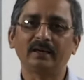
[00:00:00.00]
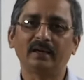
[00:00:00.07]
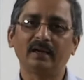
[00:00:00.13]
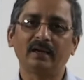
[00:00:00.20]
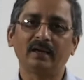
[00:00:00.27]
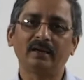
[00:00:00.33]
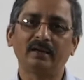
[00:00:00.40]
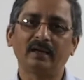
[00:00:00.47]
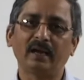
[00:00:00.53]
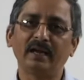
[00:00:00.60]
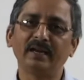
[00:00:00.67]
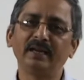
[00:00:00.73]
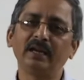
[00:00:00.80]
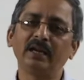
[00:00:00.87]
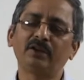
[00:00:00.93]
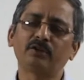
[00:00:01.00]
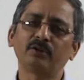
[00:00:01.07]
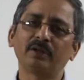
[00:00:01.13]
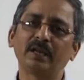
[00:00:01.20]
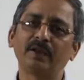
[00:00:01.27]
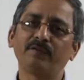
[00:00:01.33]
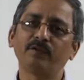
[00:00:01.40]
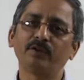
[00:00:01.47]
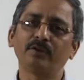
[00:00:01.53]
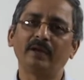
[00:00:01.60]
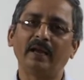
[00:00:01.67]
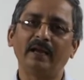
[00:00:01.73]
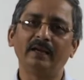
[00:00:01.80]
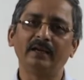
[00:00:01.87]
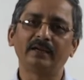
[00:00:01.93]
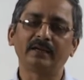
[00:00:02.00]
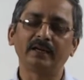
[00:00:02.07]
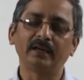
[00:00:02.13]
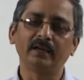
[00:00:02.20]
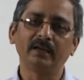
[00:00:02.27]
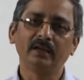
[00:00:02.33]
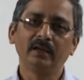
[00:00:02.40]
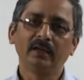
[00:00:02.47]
I need to give you a little